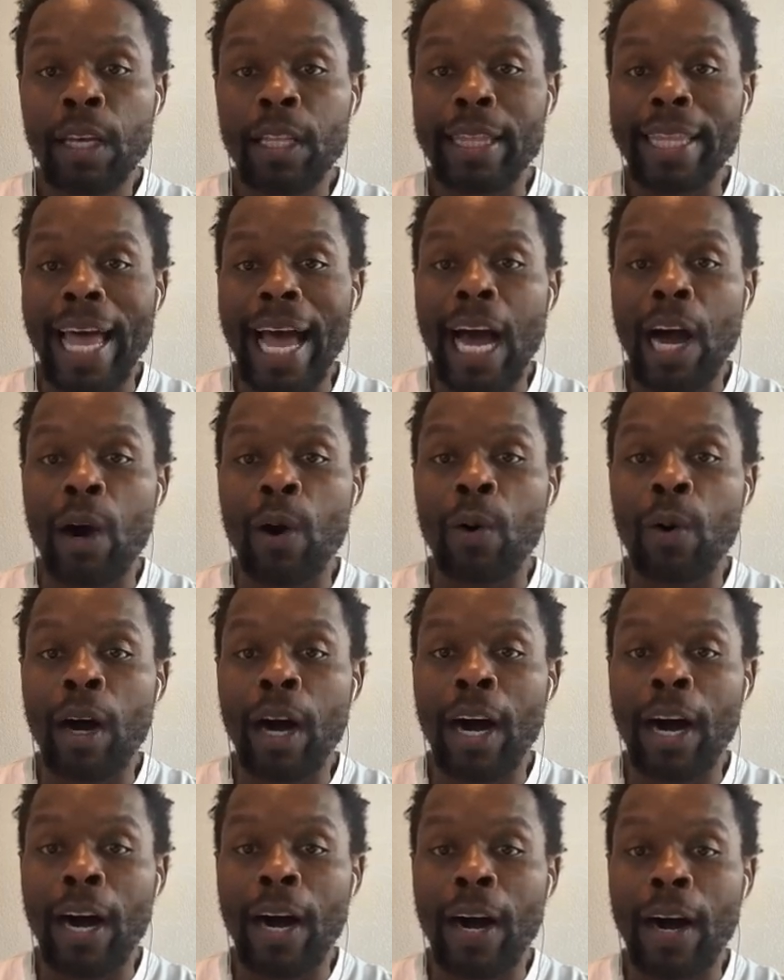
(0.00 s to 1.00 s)
Now,
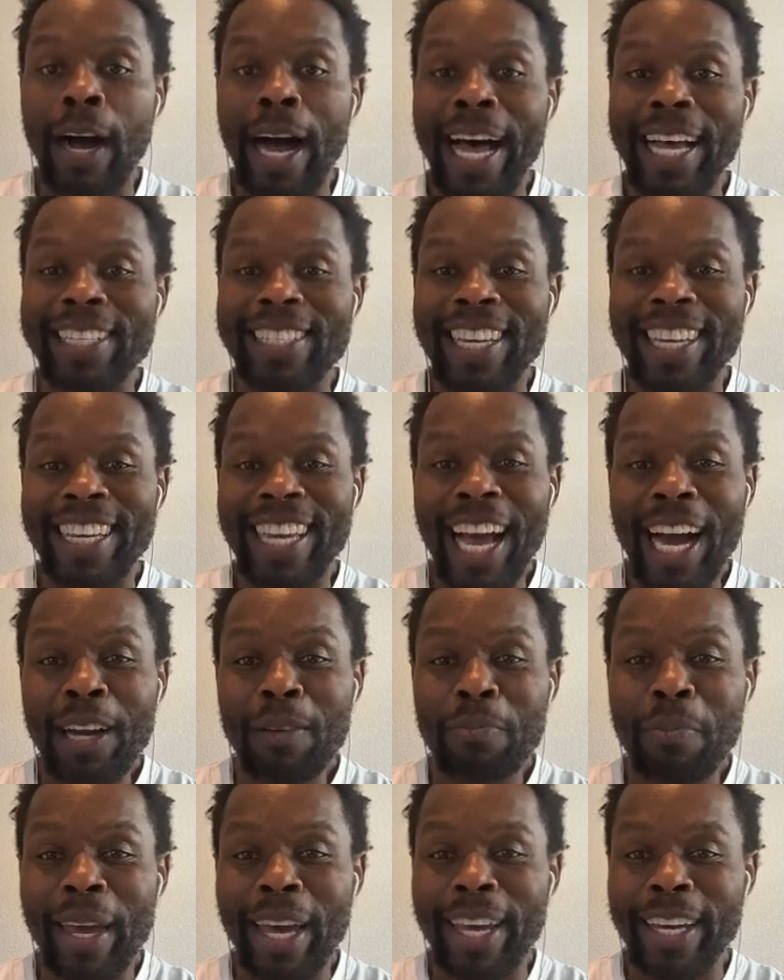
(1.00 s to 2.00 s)
uh, as a
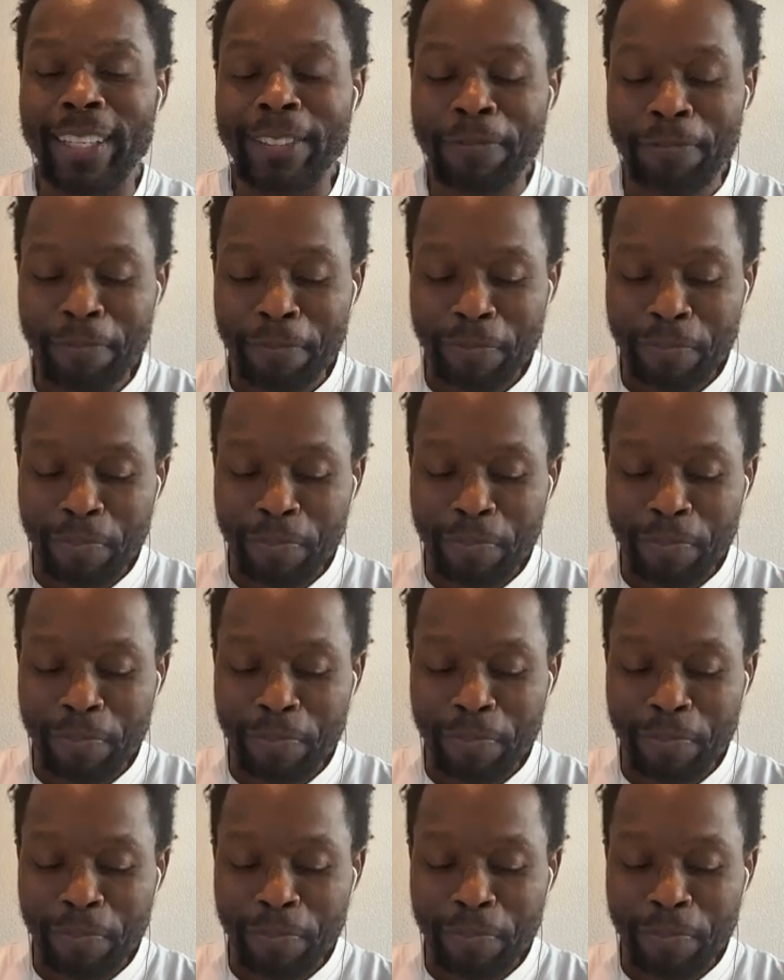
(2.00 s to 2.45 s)
young man,